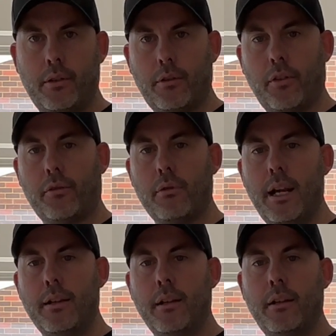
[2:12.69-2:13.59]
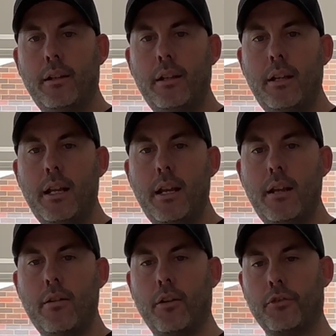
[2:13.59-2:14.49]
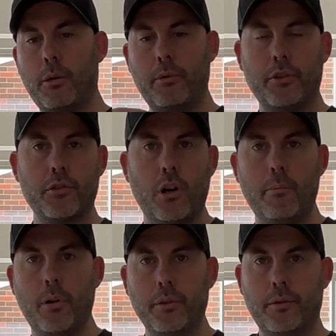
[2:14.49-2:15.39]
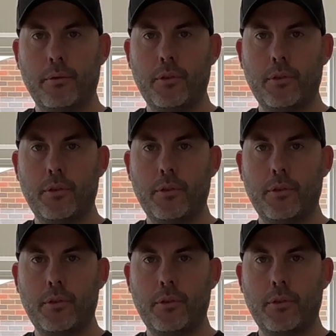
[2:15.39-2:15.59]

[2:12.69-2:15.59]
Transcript: the thread on top of the tripod.